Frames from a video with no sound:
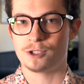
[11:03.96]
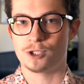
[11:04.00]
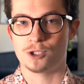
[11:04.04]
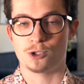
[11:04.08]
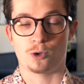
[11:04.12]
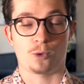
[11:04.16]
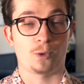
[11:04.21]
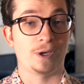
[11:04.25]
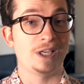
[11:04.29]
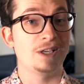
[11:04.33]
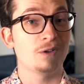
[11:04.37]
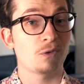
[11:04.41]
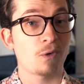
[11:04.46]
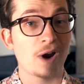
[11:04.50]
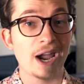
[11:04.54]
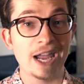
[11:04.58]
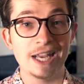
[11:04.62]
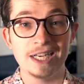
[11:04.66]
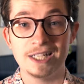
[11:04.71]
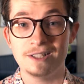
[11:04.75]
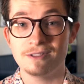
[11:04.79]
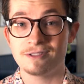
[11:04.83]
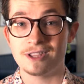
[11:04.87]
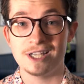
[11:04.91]

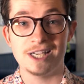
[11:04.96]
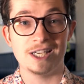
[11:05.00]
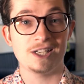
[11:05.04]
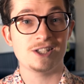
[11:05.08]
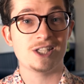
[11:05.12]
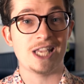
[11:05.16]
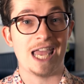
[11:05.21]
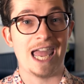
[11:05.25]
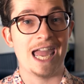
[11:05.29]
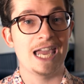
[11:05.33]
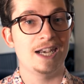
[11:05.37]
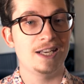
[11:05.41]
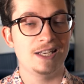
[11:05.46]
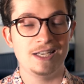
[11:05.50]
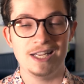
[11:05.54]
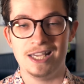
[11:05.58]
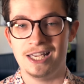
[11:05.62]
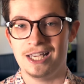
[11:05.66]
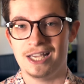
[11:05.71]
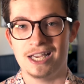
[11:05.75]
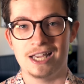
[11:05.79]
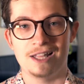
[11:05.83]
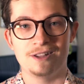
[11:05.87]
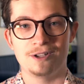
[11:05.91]
screenwriting things,
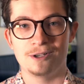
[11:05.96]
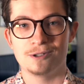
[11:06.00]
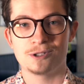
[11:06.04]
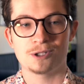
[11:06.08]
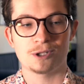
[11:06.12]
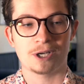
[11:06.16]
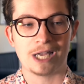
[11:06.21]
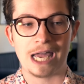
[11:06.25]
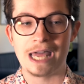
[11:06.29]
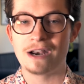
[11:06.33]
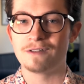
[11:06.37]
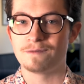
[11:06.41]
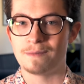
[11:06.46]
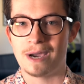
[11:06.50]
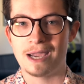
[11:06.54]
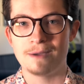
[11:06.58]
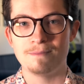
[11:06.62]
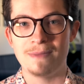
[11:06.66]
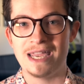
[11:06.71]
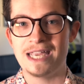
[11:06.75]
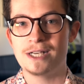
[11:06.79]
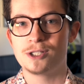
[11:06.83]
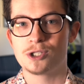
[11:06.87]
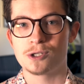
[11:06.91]
editing. Those are kind of my
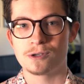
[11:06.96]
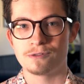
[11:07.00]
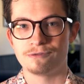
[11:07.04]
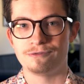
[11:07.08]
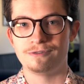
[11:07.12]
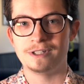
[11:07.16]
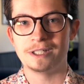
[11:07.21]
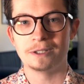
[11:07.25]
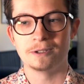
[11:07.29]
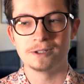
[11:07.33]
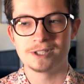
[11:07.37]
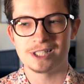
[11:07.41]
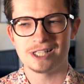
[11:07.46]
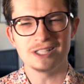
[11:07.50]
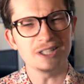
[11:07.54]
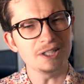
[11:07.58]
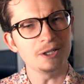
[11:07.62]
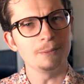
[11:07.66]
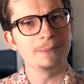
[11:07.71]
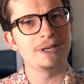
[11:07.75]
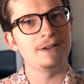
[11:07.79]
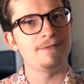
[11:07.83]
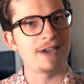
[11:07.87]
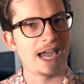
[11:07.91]
major fields. A
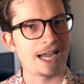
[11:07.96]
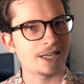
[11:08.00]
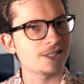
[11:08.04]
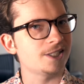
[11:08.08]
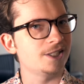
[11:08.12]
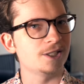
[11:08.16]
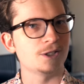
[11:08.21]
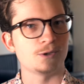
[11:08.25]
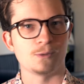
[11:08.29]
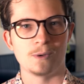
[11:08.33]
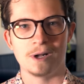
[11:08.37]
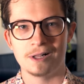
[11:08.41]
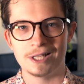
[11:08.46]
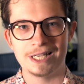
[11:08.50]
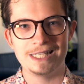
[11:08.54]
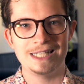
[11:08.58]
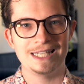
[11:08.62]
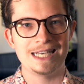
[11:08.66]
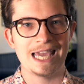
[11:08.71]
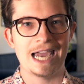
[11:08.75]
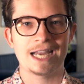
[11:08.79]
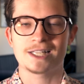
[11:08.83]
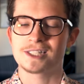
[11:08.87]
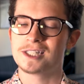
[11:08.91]
little bit of acting as well. I
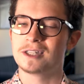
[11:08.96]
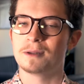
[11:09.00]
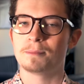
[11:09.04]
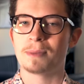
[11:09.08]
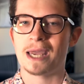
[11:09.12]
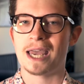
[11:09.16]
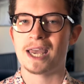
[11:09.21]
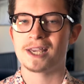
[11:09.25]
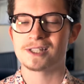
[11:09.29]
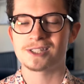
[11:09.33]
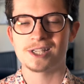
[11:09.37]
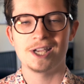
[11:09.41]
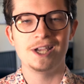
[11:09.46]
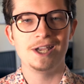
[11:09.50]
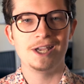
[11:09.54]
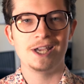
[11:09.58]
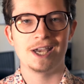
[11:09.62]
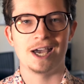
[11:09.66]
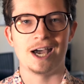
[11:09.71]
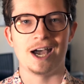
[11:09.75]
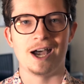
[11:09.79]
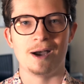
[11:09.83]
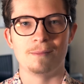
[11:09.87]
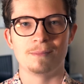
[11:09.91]
did act in the past,
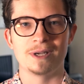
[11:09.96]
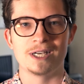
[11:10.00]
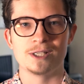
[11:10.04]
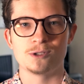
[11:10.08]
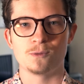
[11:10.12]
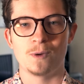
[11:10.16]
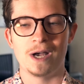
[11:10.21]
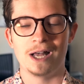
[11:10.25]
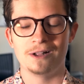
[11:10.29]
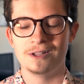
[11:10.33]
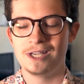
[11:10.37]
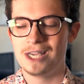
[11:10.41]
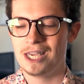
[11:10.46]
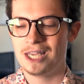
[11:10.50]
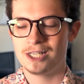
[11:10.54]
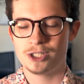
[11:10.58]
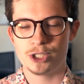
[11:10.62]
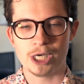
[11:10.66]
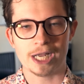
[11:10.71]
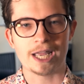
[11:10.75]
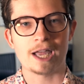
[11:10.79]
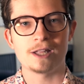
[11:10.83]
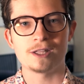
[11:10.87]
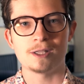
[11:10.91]
but as well,
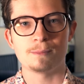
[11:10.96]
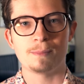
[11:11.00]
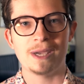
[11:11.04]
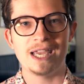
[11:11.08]
check out the